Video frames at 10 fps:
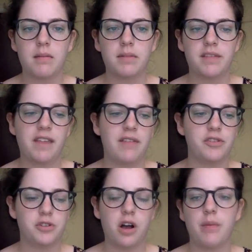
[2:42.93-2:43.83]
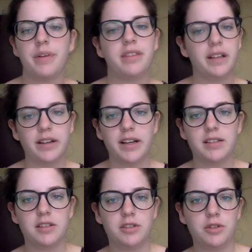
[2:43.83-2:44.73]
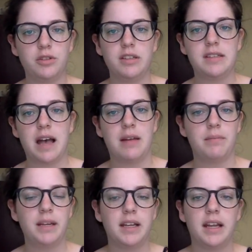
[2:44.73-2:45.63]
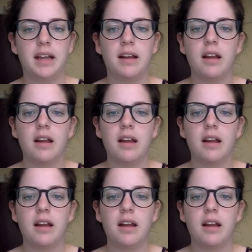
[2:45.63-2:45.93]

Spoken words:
If they have a song with lyrics, it's usually sad and meaning.